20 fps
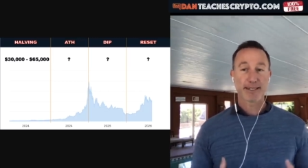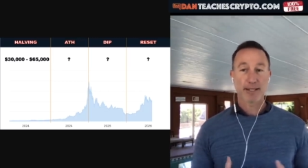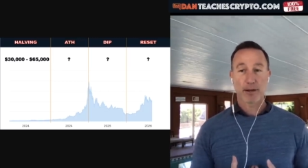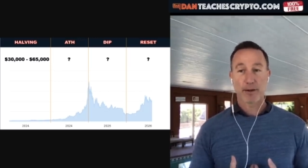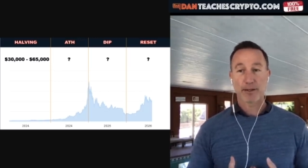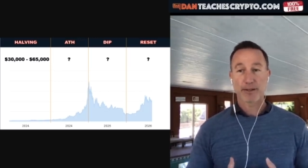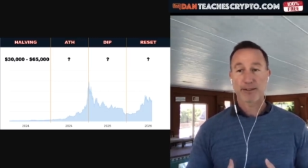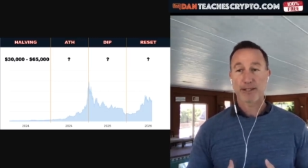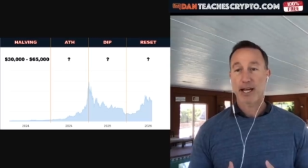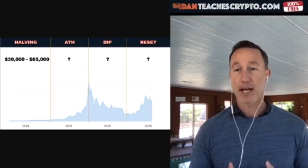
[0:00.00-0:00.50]

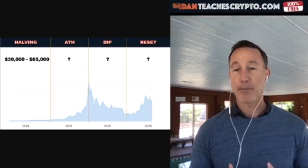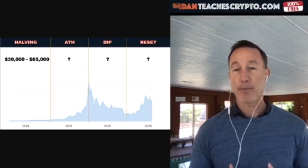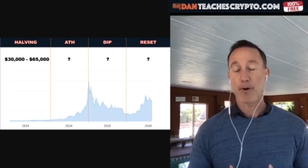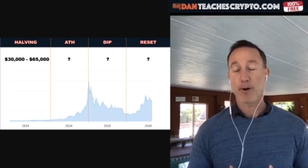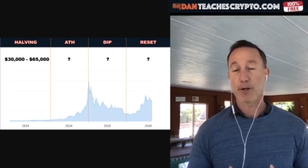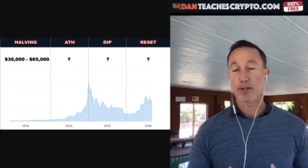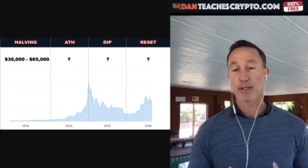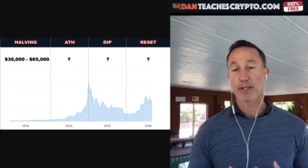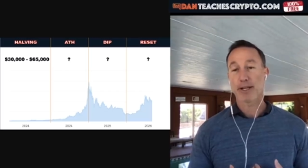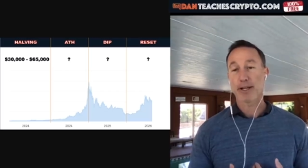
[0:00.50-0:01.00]
selling at the top
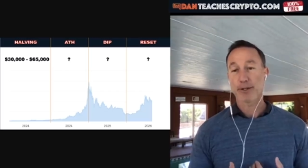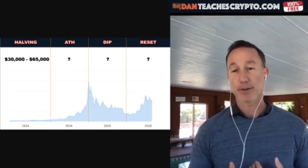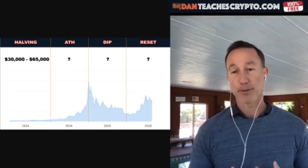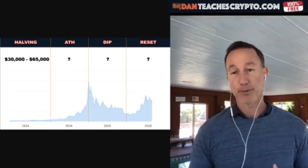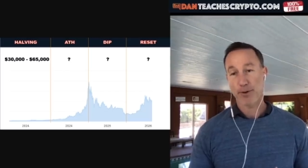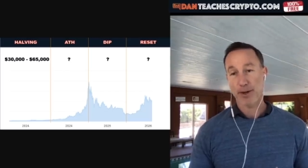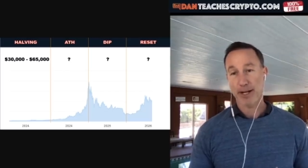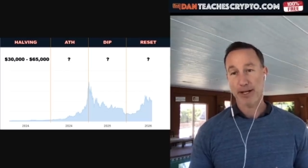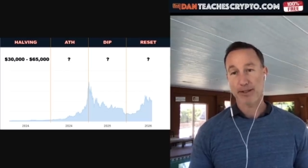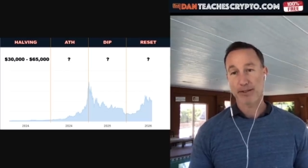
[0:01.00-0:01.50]
aren't that
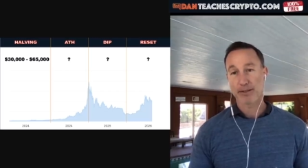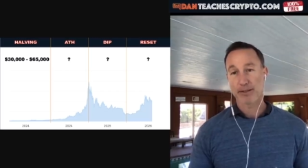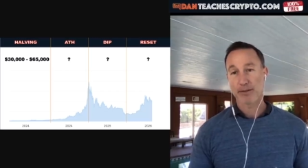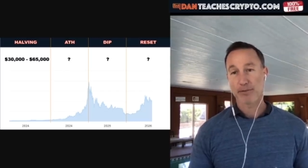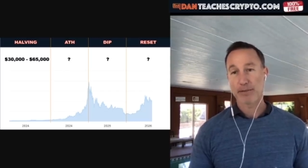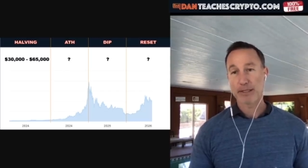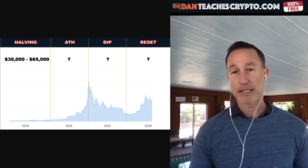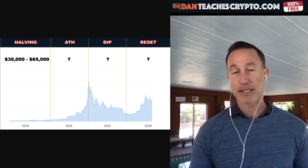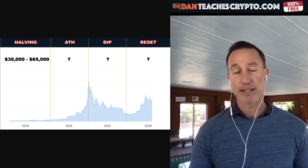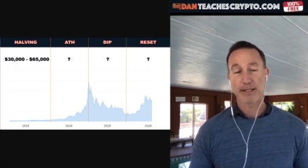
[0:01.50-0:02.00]
great
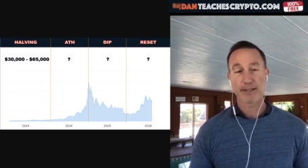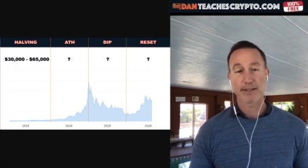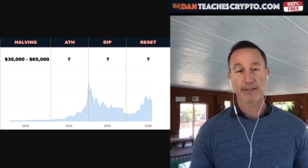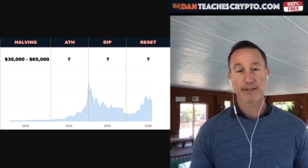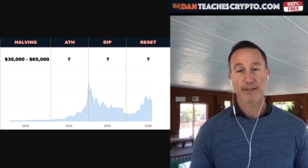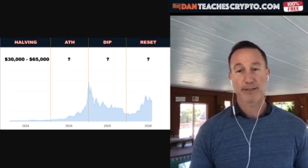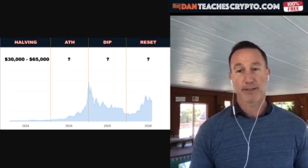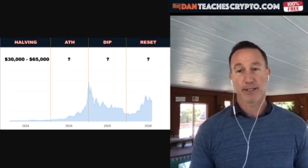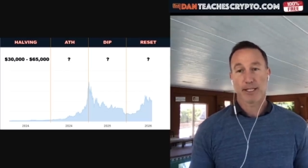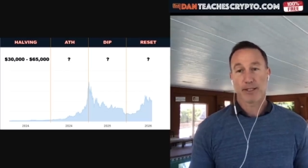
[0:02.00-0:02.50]

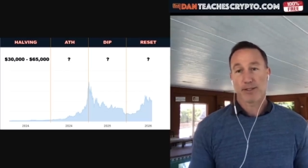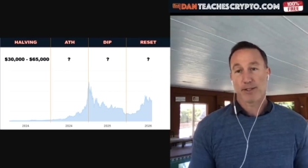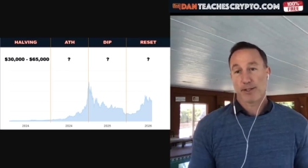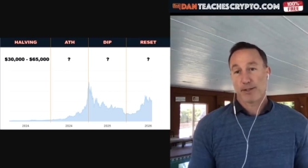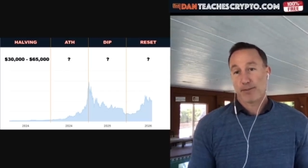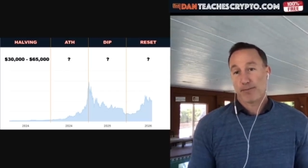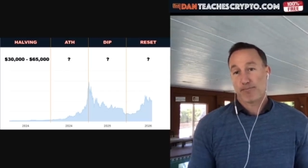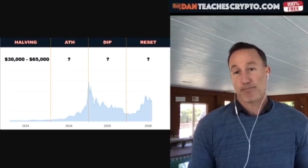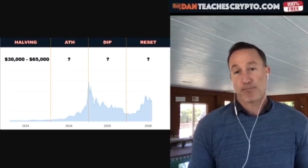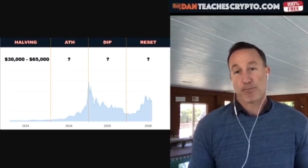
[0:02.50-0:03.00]
because it's
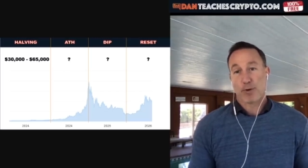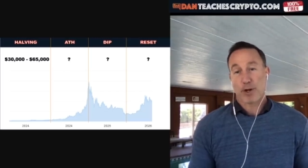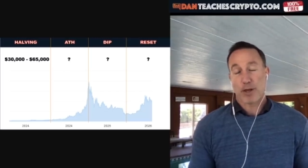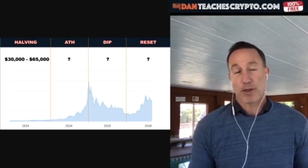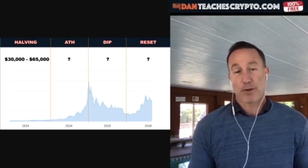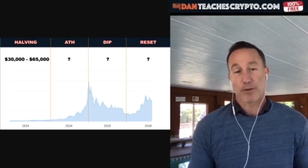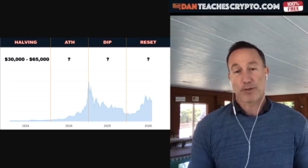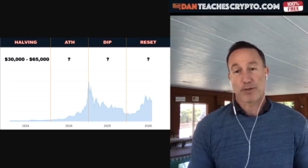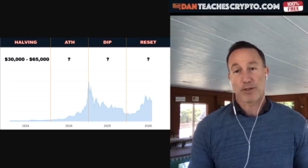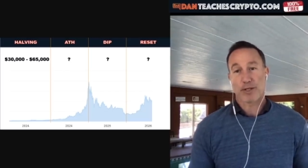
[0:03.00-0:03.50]
just one
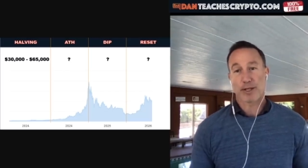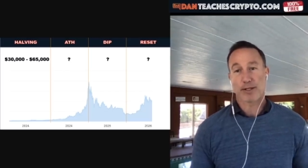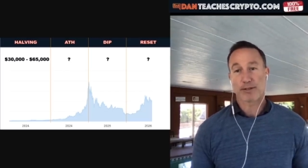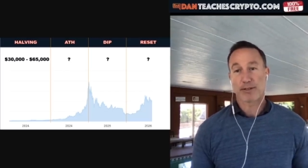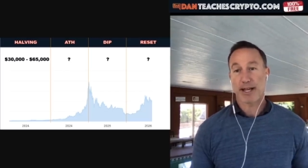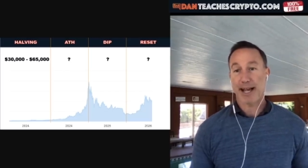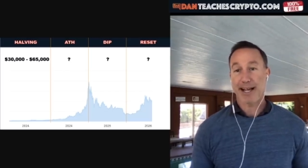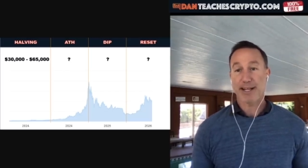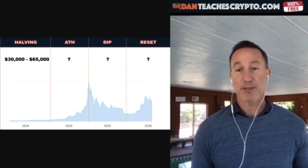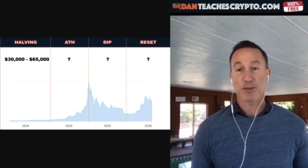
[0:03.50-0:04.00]
of those
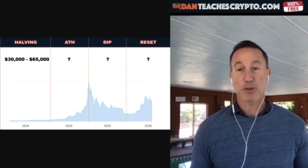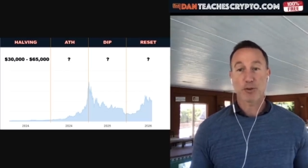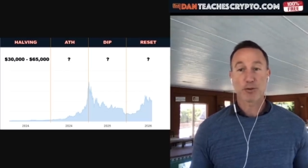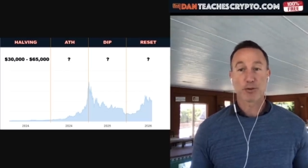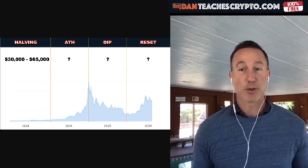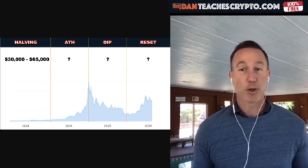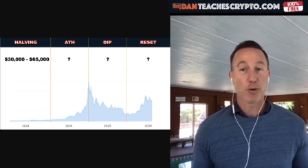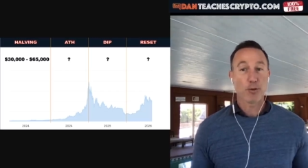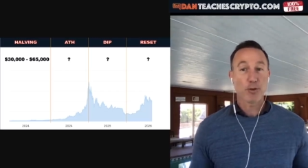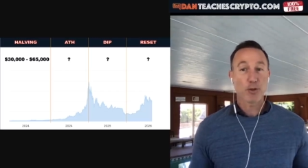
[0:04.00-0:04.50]
things. I
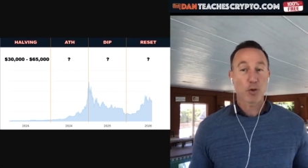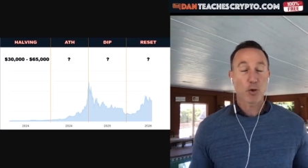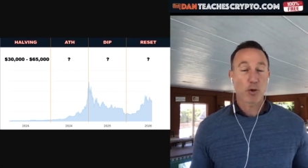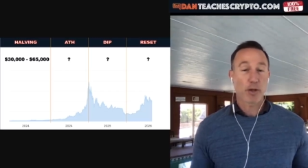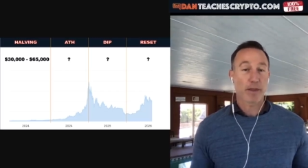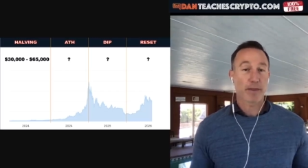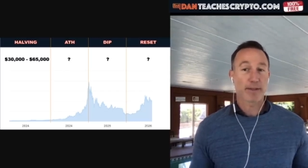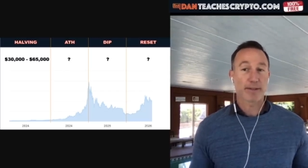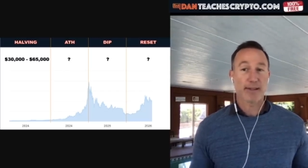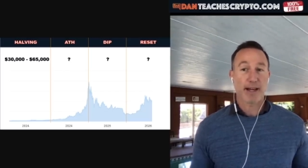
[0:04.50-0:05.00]
sold
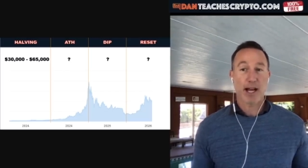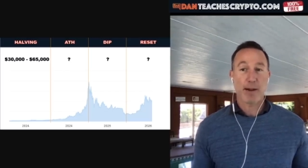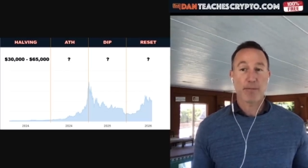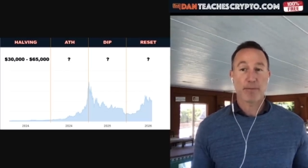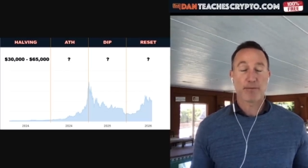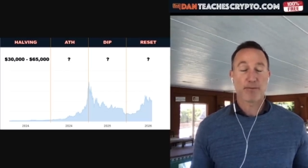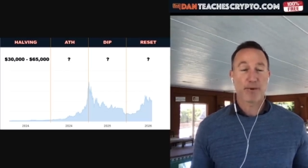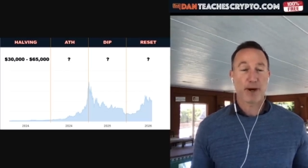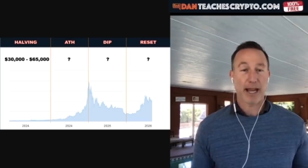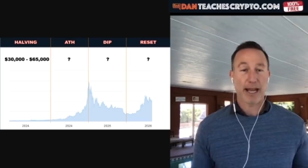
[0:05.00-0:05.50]
Dogecoin at the
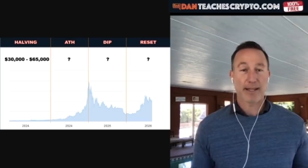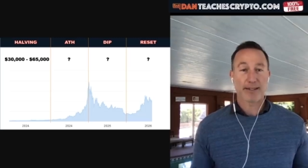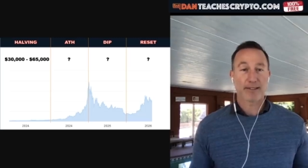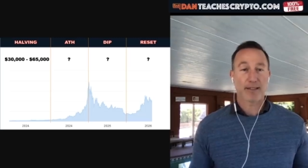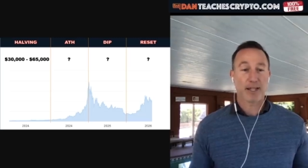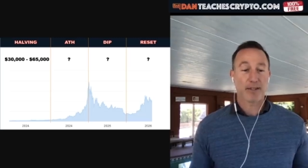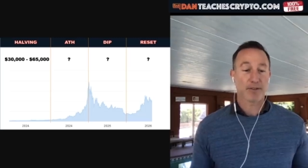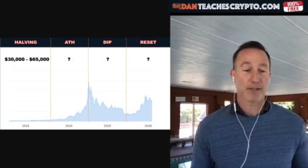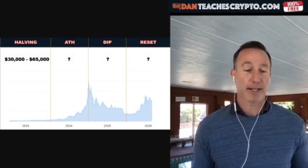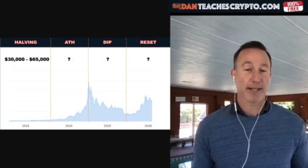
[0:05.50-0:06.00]
top, eight
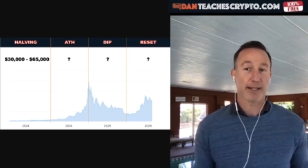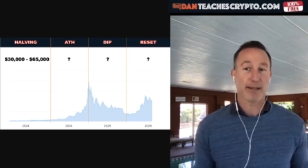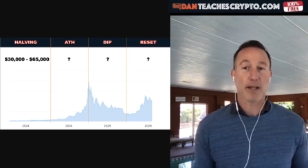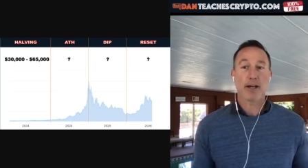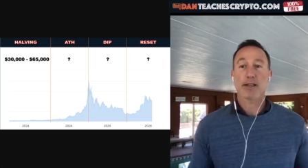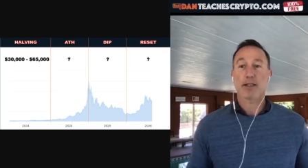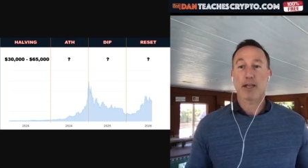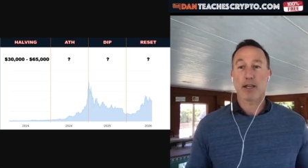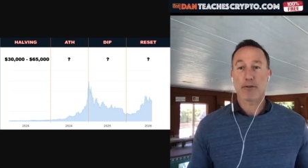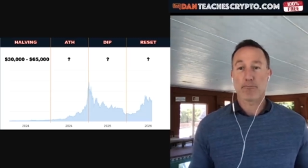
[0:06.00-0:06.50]
cents. I got
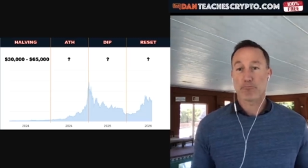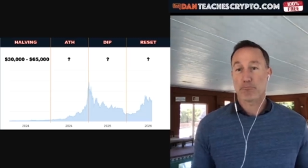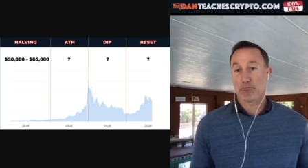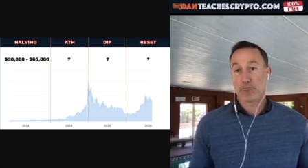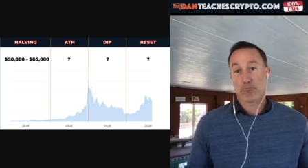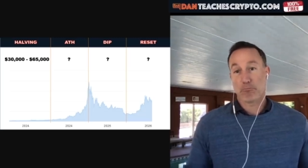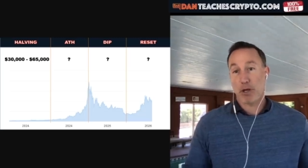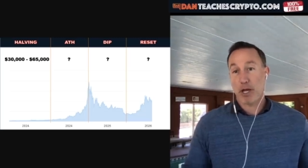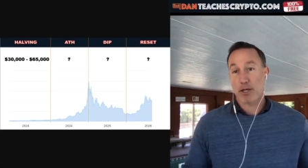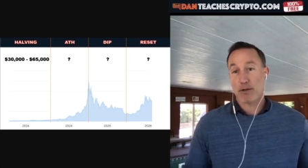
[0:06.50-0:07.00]
lucky
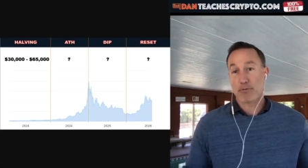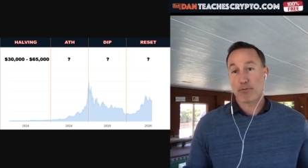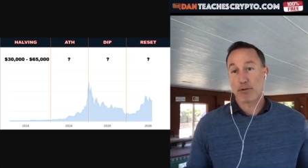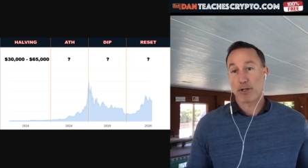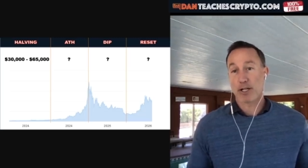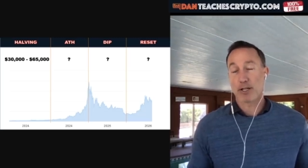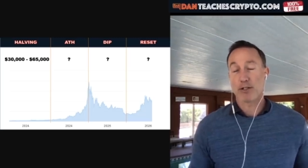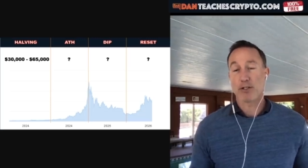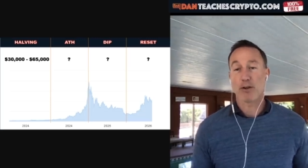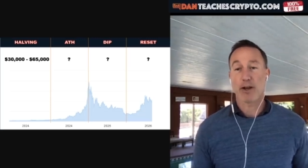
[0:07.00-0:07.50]
hey,
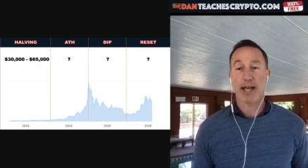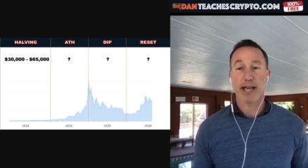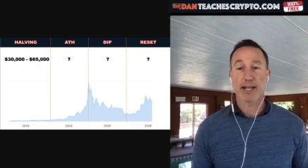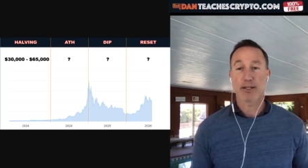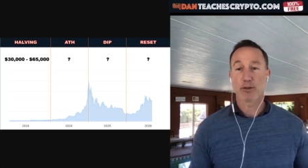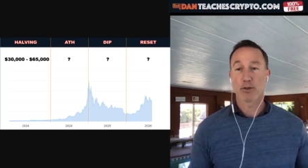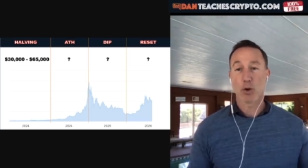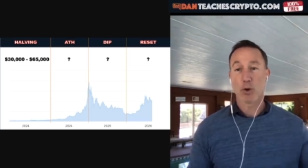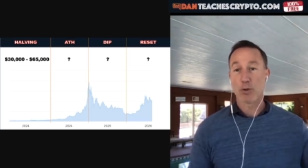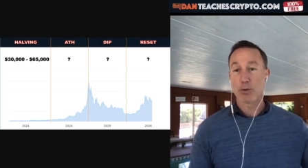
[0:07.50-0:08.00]
what are you gonna do? I
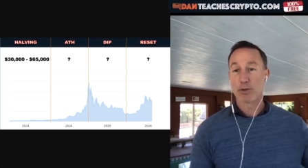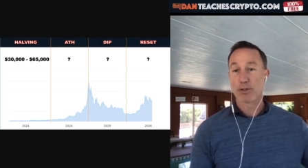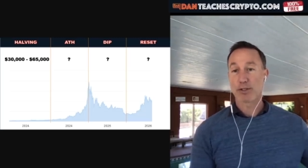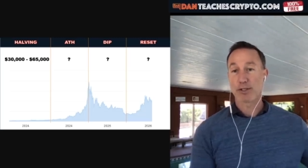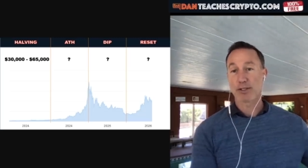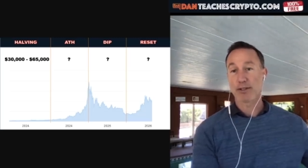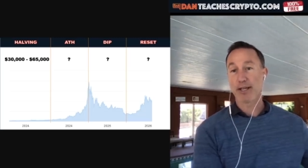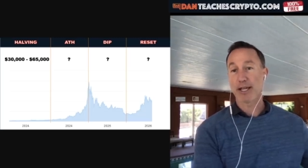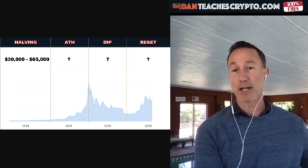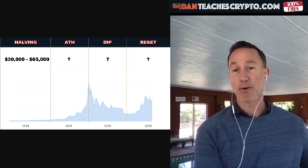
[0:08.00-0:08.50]
had Doge
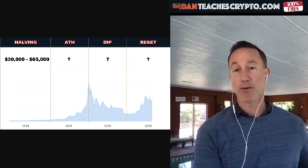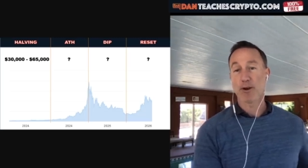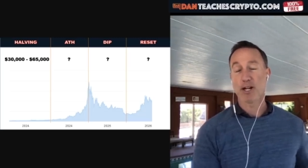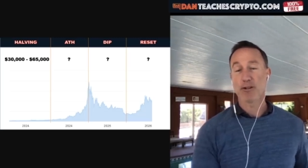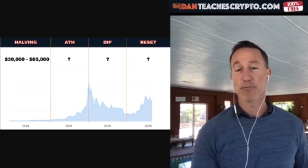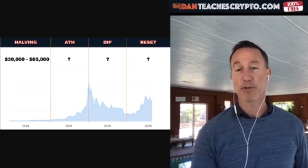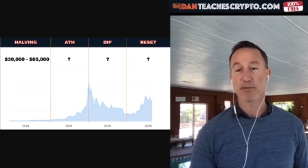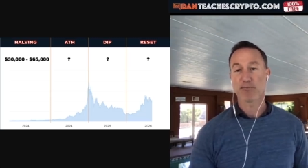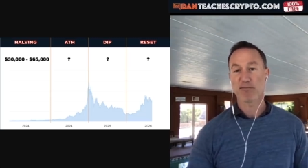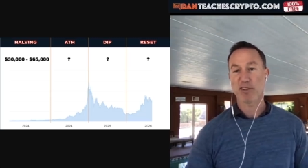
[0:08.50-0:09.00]
just laying
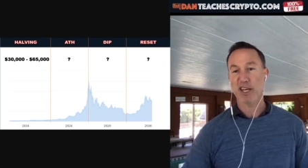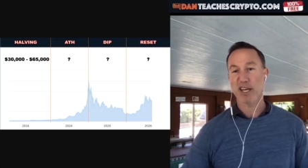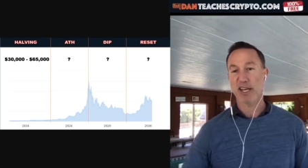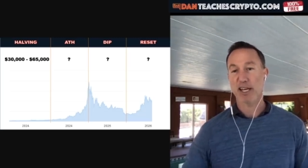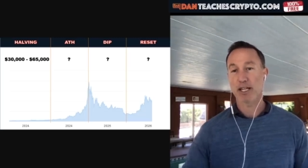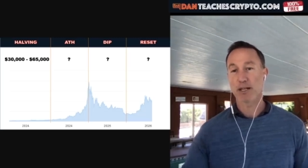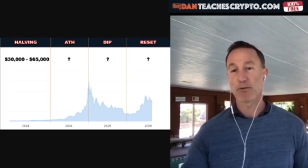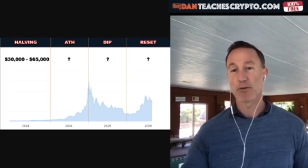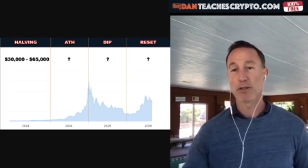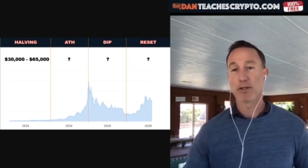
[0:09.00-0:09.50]
around, like, I
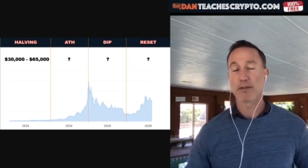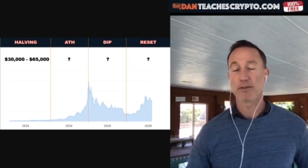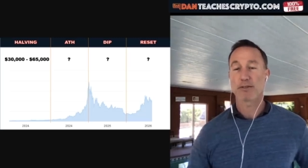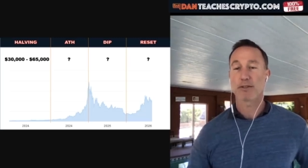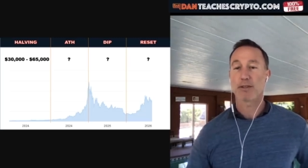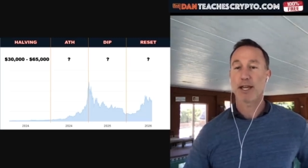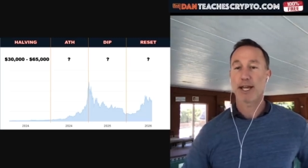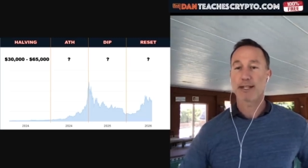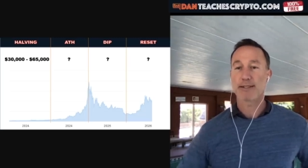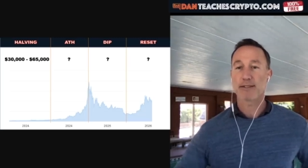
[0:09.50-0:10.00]
gotta get rid of
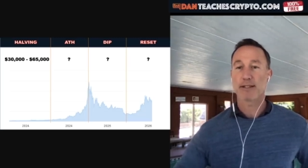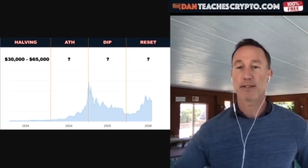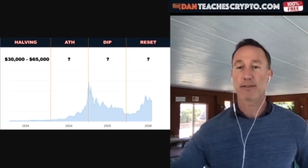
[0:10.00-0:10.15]
this. Eight